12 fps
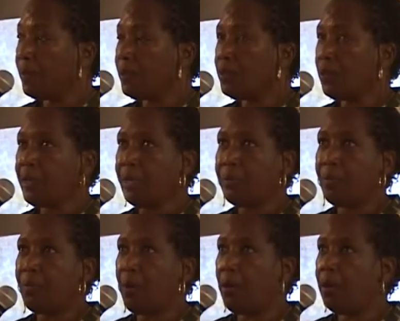and so here
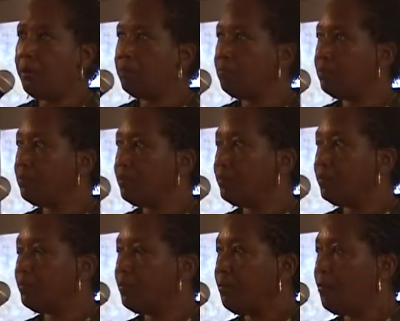you are
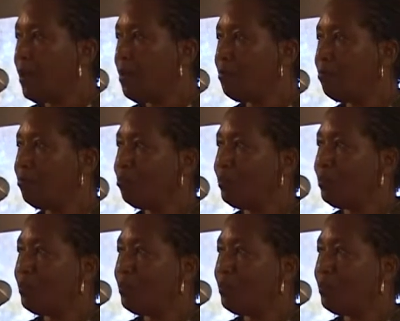from